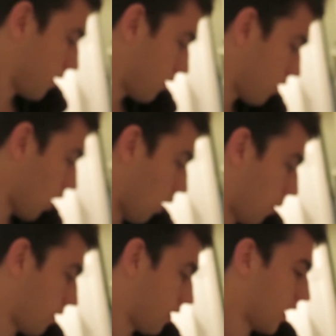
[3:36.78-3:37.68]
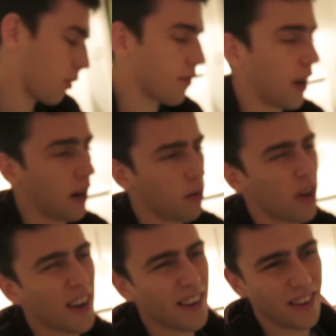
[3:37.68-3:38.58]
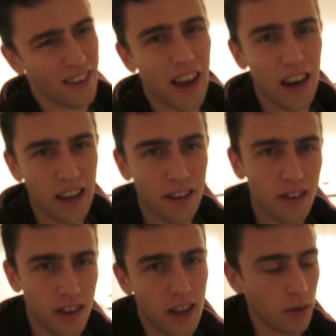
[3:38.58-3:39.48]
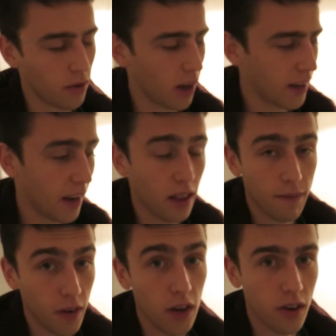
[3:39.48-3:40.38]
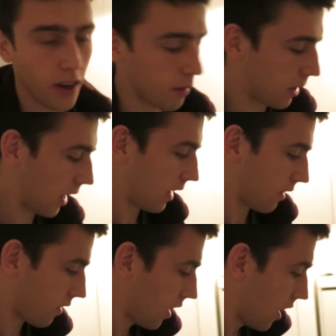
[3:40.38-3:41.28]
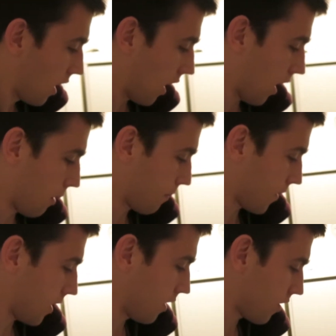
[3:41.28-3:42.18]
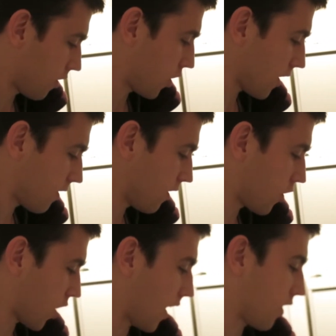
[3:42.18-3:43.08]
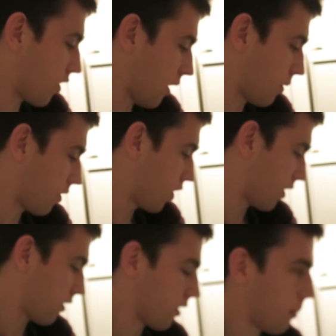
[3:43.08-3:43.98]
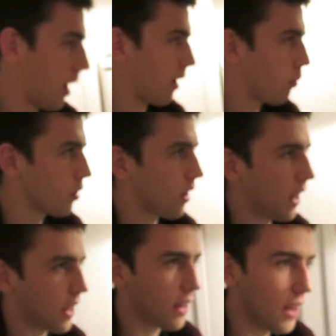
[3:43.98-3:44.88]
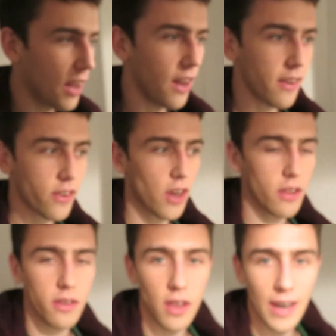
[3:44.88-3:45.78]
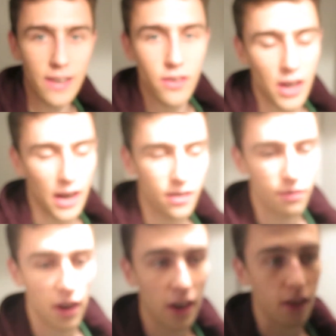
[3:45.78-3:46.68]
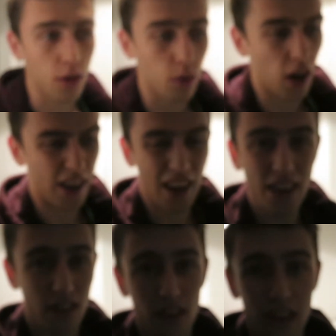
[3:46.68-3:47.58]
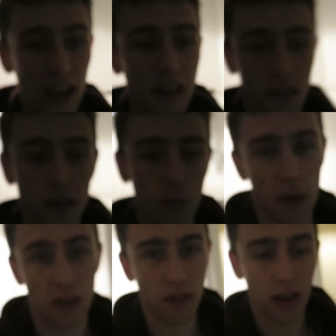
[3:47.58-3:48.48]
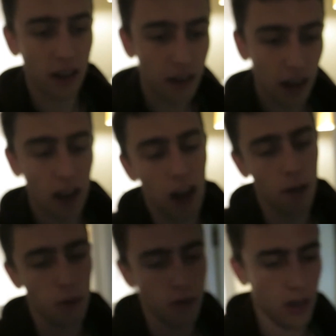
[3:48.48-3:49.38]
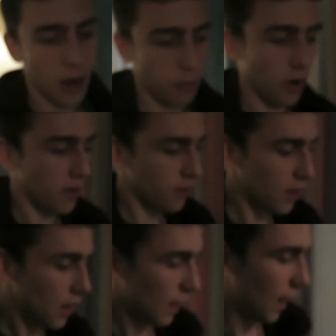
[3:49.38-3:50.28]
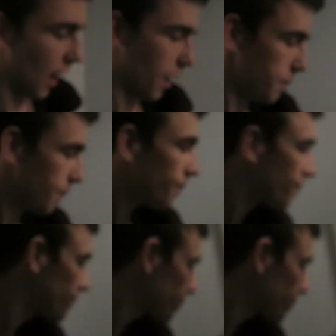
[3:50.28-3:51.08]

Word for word: so the test was failing. It was like get list and then it was like getting the first item in that list. Um, and the suggested change that I was suggested to make was like assert that the list has a value, like has contains, basically, uh, using Hamcrest. Um,